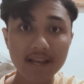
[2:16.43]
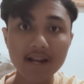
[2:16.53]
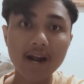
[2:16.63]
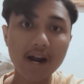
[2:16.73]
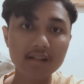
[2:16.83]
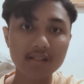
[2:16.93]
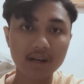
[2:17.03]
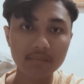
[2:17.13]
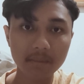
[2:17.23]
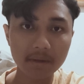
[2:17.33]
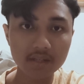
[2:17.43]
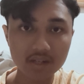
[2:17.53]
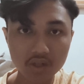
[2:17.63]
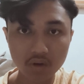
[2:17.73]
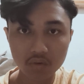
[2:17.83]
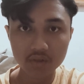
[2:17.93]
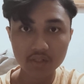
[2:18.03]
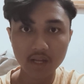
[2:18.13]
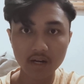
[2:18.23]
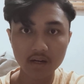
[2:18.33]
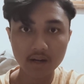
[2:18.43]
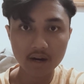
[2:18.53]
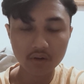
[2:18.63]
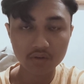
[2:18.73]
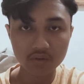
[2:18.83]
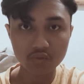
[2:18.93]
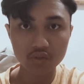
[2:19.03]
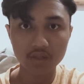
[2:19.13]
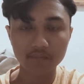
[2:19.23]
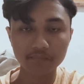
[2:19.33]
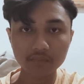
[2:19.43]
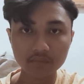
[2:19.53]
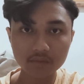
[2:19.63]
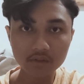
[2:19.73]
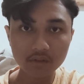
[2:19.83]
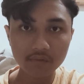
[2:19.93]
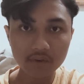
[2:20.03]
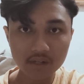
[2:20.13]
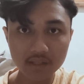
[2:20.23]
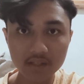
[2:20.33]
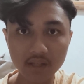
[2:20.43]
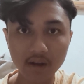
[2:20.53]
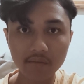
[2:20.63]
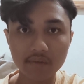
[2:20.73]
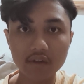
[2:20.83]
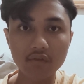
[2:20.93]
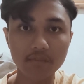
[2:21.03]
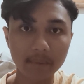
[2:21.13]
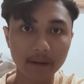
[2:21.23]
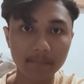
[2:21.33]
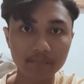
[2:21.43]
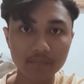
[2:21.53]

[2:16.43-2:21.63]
Here are some of the major scholars and their contribution. First is Erving Goffman.